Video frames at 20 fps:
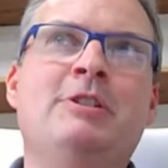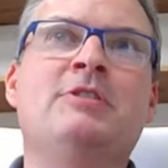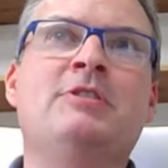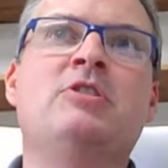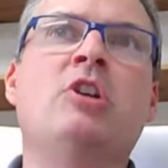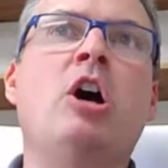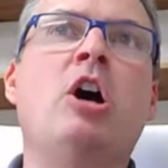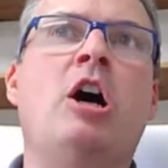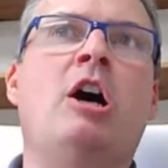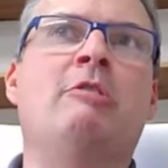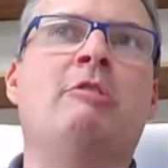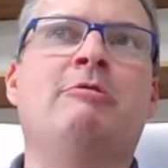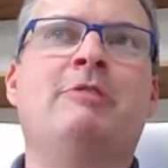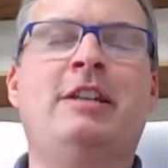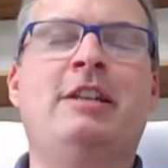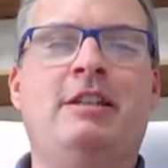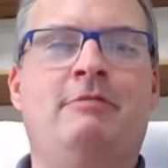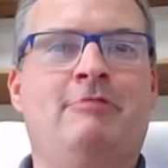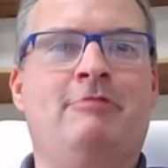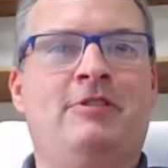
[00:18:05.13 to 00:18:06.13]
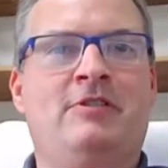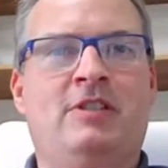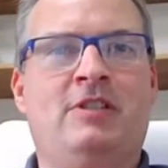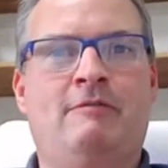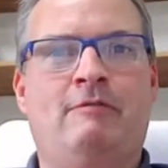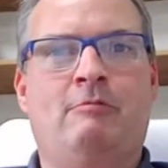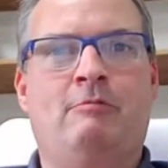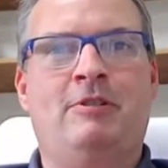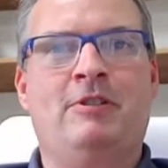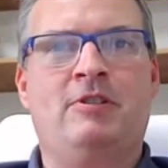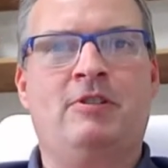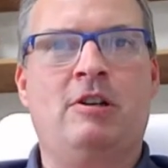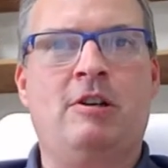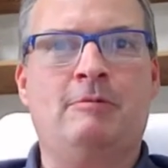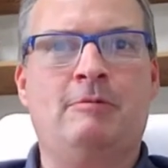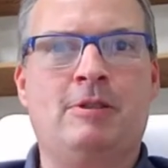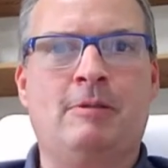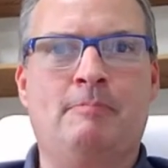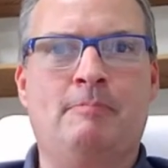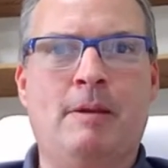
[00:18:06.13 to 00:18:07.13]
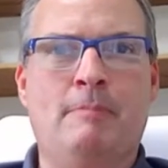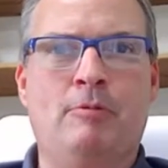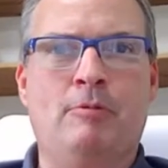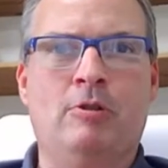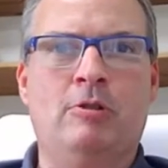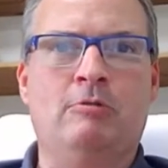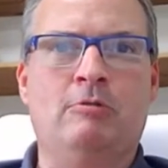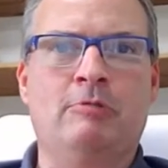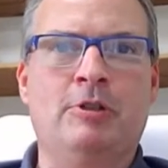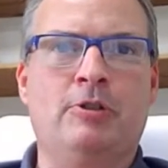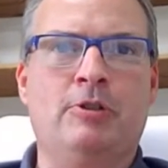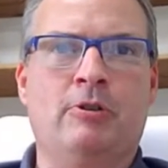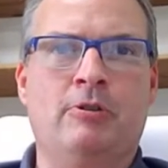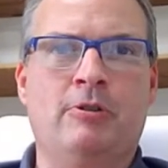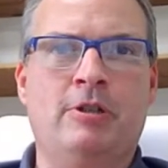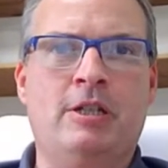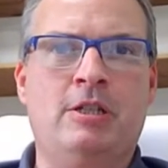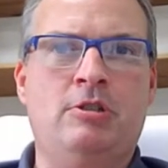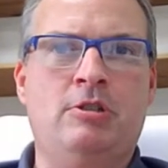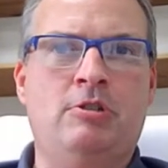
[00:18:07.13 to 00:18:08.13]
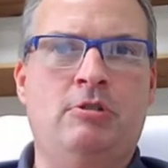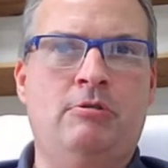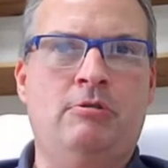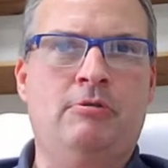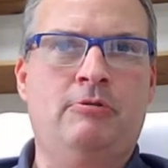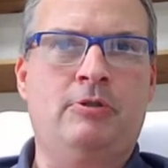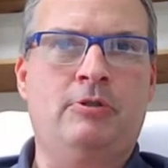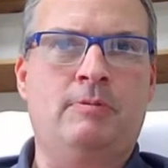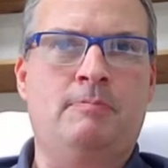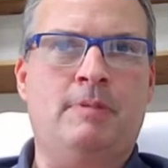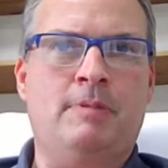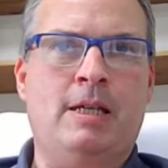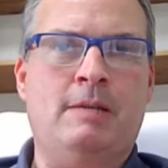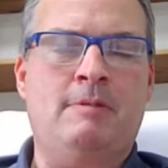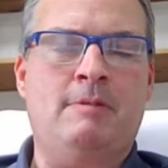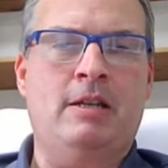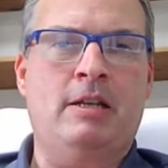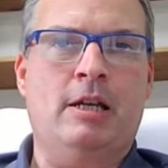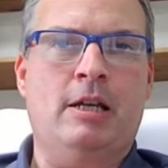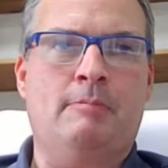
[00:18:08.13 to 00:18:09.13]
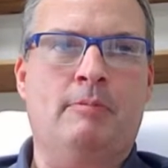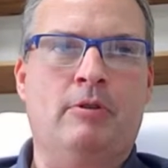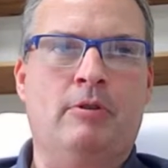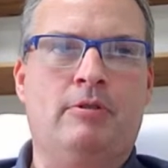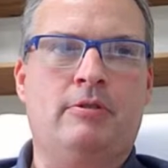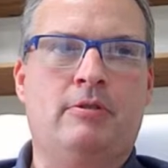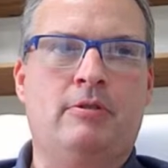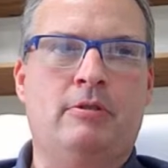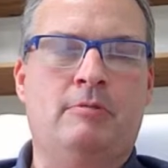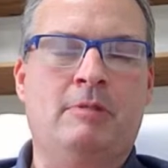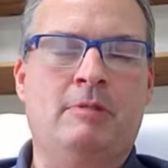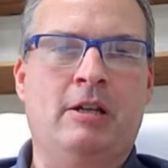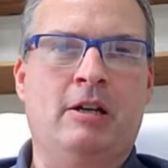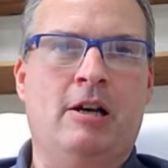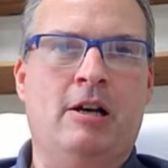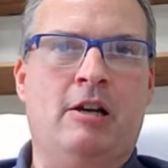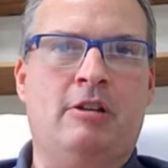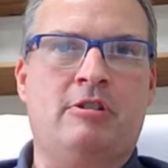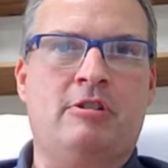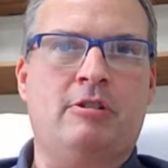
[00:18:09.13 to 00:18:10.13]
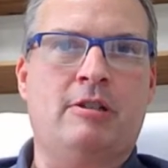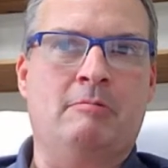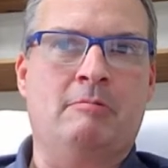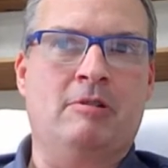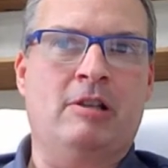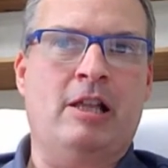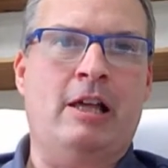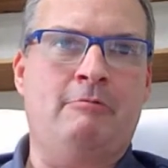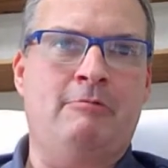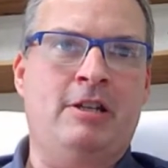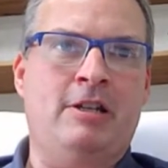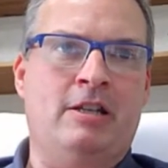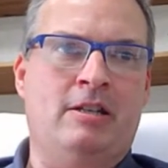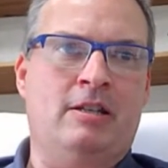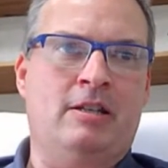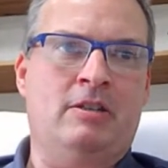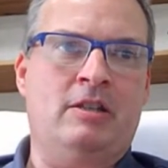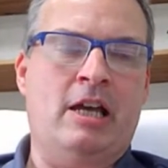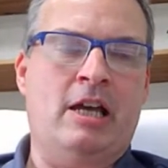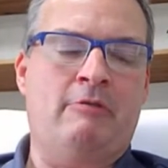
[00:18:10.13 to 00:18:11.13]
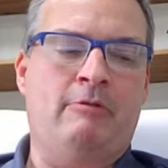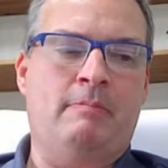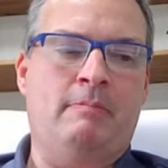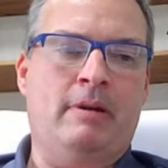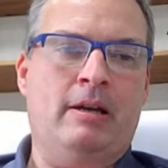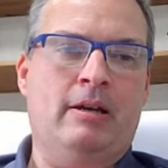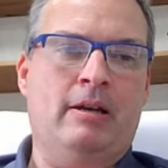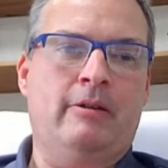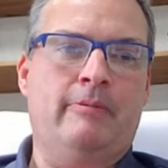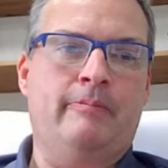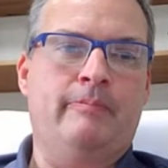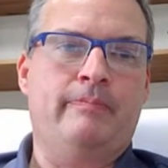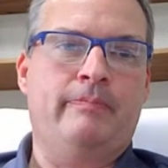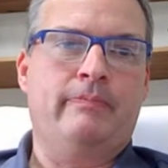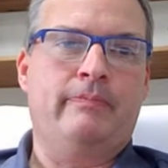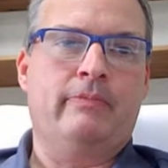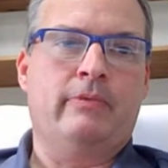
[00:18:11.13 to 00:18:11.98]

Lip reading: we didn't receive it. We saw some people returning used baby diapers. Oh my gosh, I'm glad we didn't get that one back.